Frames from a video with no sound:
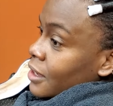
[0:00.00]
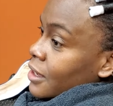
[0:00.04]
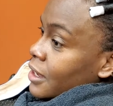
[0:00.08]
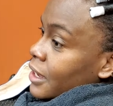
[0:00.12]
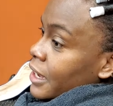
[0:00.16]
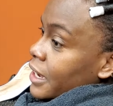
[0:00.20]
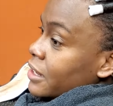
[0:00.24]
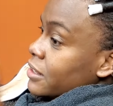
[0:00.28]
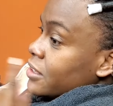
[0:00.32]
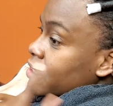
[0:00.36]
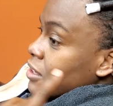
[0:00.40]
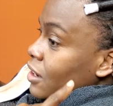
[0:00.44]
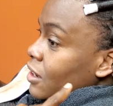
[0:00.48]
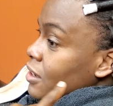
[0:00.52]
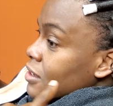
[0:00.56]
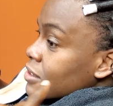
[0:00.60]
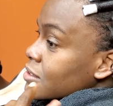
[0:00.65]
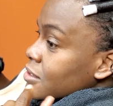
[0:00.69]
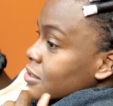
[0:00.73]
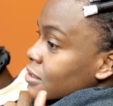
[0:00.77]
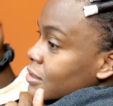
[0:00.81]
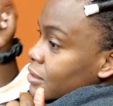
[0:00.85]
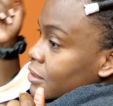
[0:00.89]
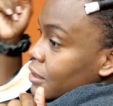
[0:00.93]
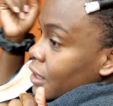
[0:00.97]
it
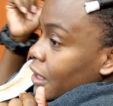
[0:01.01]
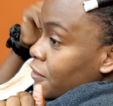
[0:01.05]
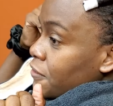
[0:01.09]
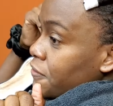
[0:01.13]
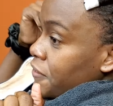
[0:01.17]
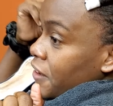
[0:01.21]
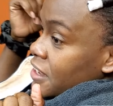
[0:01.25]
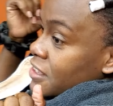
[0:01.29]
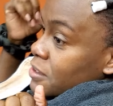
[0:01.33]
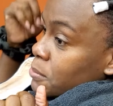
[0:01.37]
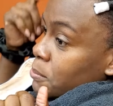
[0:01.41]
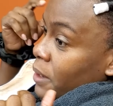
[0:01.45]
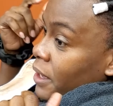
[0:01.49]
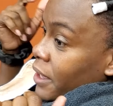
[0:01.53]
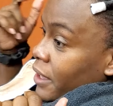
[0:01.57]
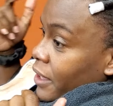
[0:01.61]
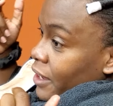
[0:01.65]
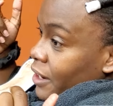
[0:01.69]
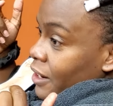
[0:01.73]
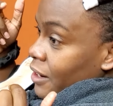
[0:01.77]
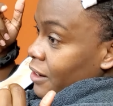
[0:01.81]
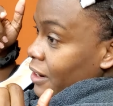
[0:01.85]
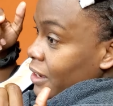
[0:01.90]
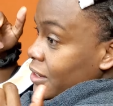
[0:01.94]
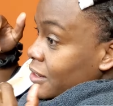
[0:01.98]
does affect my
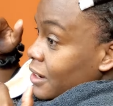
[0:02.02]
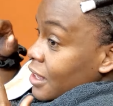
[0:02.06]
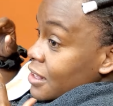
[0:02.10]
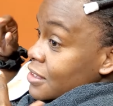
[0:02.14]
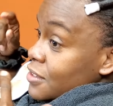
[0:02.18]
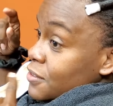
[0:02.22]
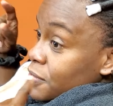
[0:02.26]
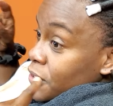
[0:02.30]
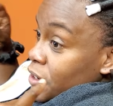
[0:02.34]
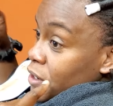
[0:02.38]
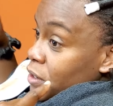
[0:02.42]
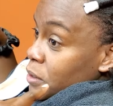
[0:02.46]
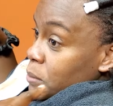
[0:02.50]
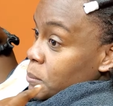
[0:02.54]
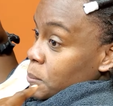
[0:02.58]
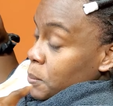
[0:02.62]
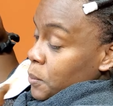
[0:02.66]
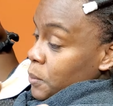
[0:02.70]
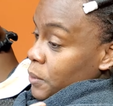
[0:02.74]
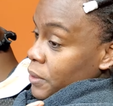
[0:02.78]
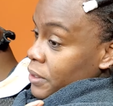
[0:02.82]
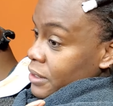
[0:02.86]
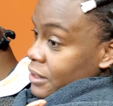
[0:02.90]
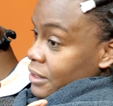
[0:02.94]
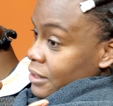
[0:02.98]
hair, and that's very
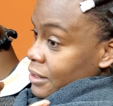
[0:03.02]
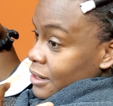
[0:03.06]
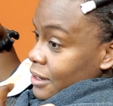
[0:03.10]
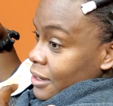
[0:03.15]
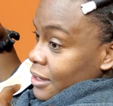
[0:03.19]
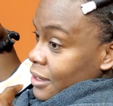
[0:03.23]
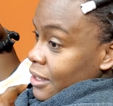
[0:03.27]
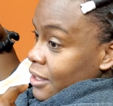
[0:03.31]
important.